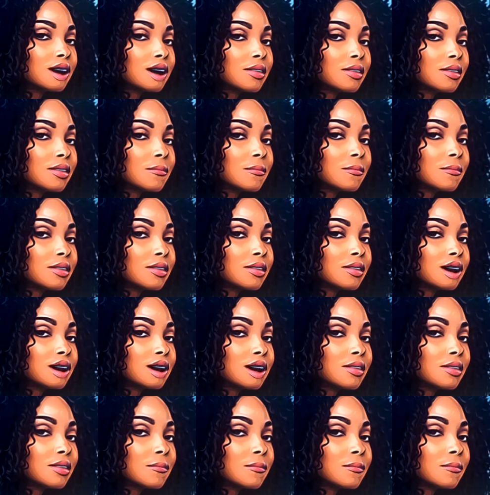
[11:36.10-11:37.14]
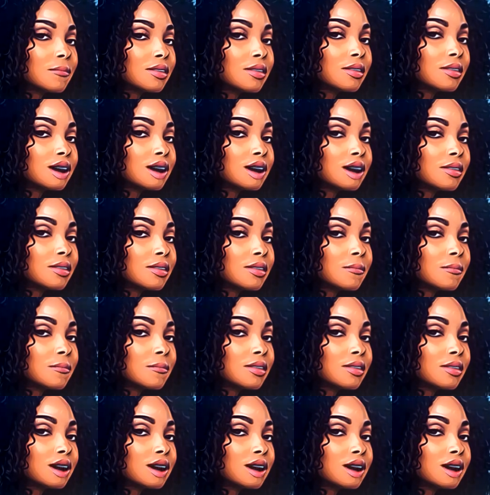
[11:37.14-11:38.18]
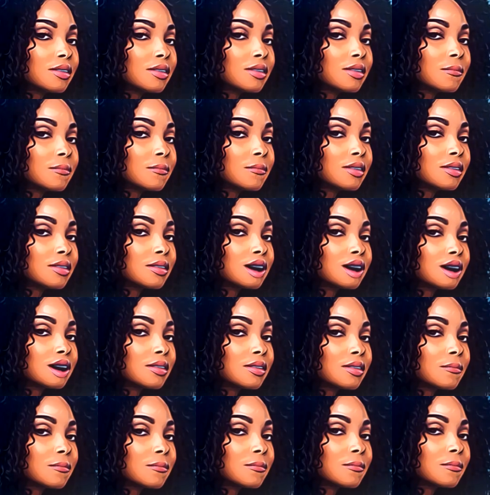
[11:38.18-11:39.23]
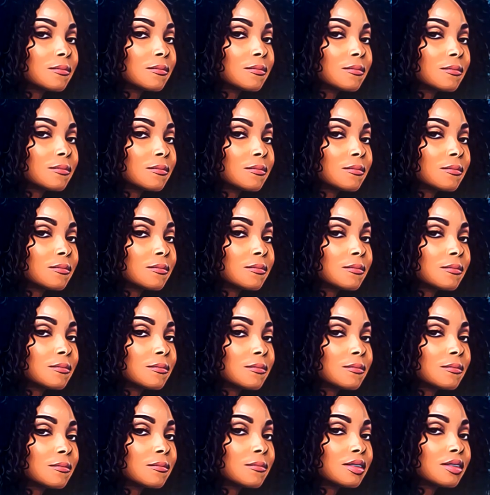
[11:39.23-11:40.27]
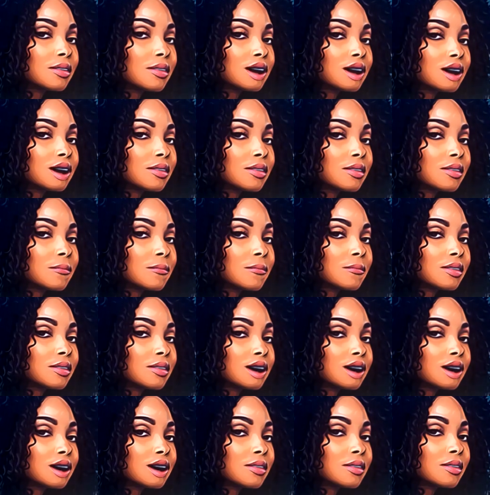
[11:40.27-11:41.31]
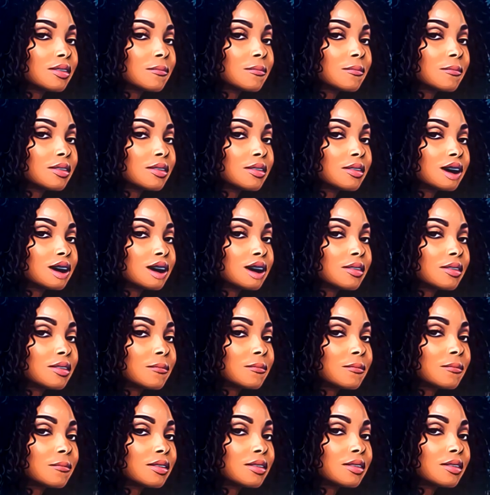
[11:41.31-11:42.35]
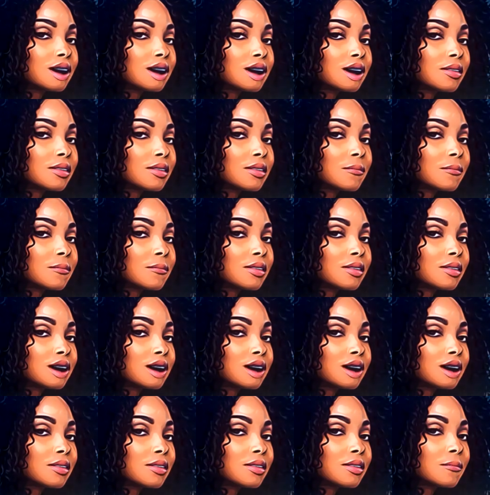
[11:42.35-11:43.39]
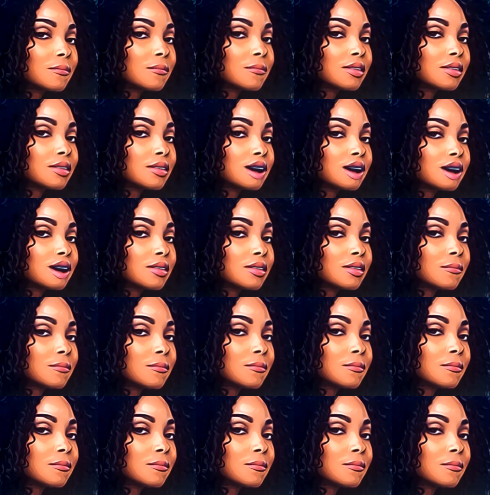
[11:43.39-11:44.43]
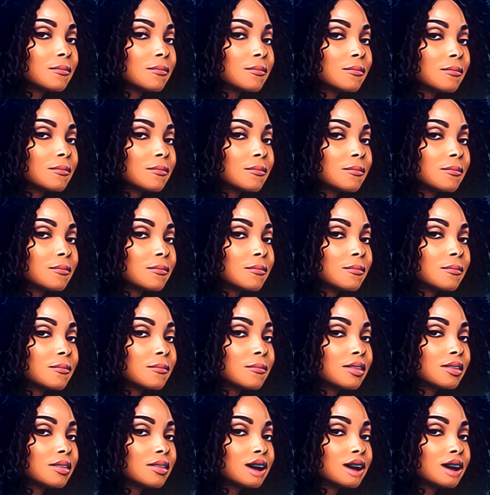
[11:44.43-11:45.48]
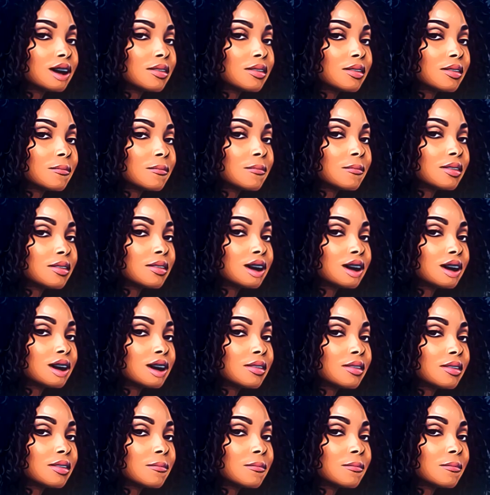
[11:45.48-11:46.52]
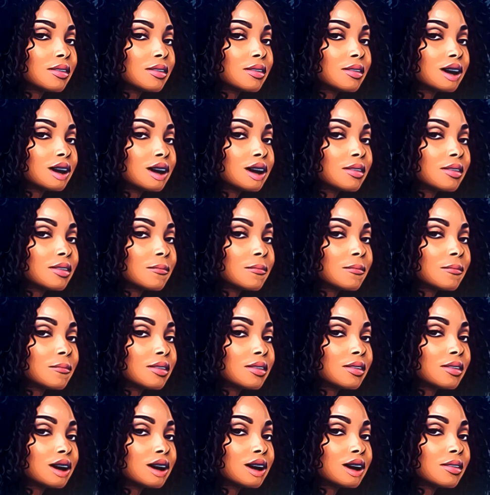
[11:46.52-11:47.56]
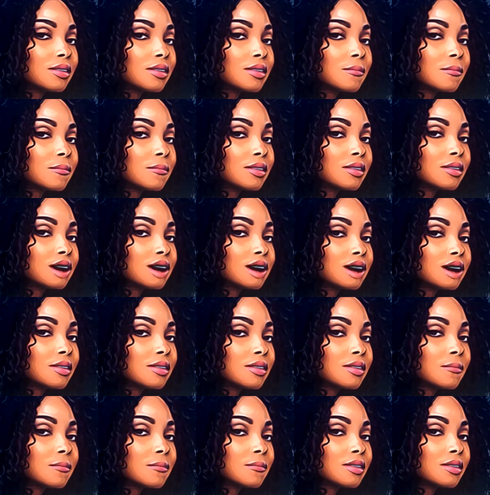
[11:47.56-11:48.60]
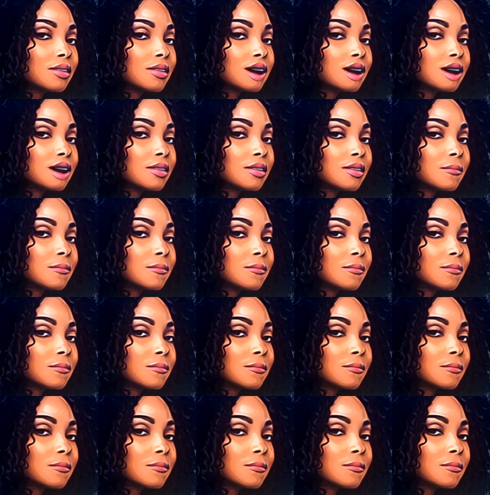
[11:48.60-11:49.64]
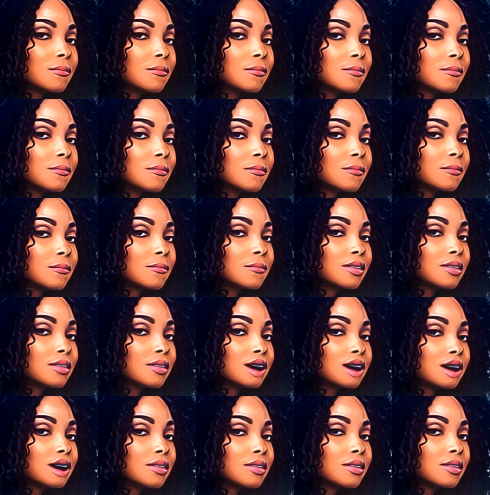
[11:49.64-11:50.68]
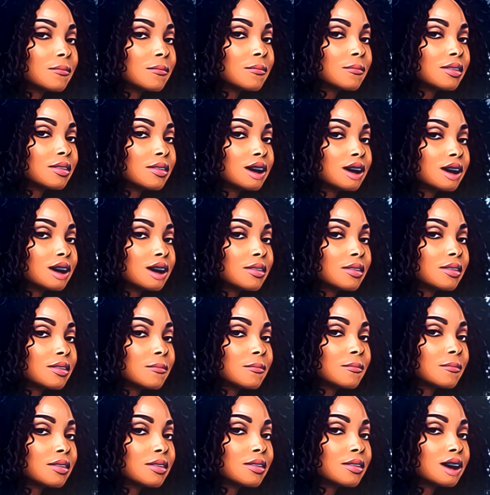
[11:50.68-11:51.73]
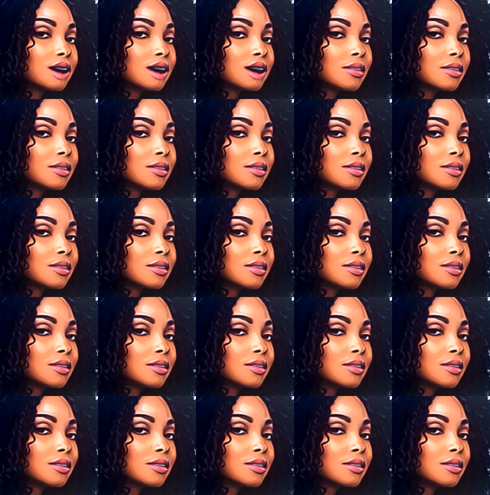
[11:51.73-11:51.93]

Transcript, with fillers: I'm just not understanding that. But side note, Morgan, you have beautiful skin. But I don't like the way you're acting. Okay, I don't like how you're acting, how you're acting, girl. So Nate was like, Well, you know, it's an abnormal experience. She's like, Yeah, and since it's abnormal, you know, I need him on my side to have my back.